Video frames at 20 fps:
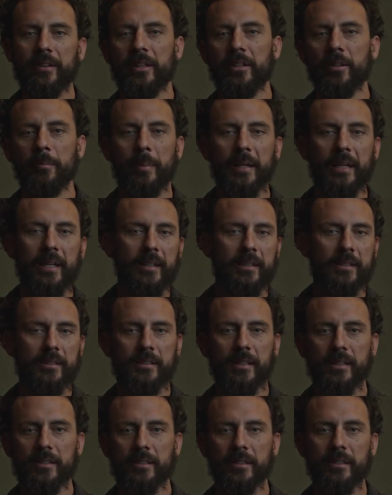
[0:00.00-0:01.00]
that you're being
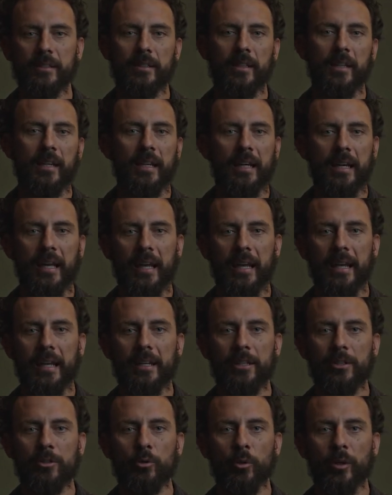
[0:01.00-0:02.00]
consistent,
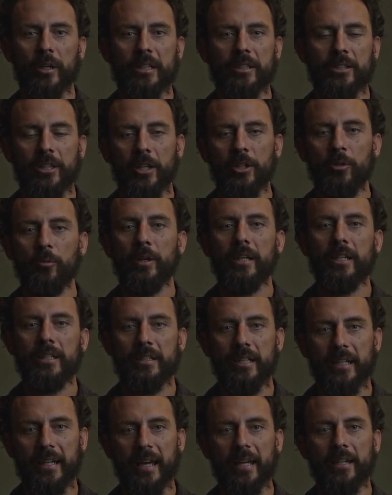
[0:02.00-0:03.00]
and you're continuing
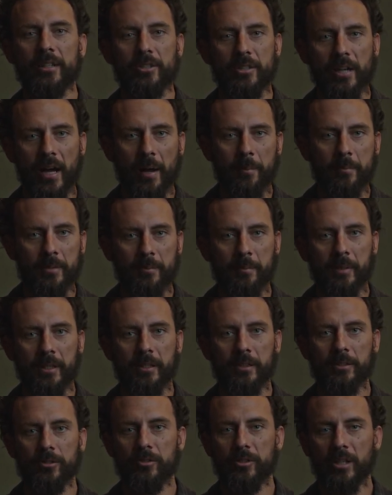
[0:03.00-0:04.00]
to get jobs
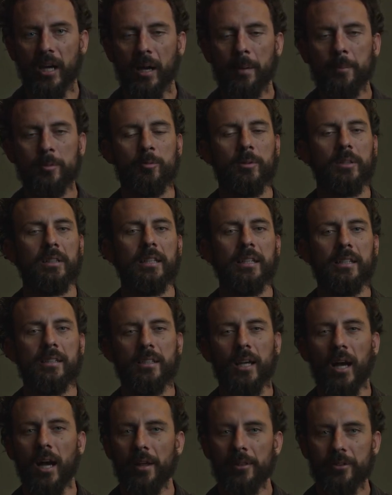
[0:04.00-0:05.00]
because jobs will lead
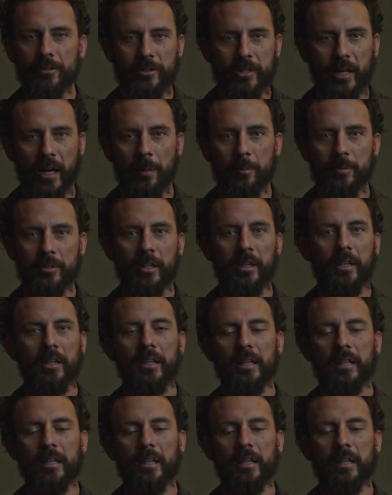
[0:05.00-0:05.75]
to other jobs.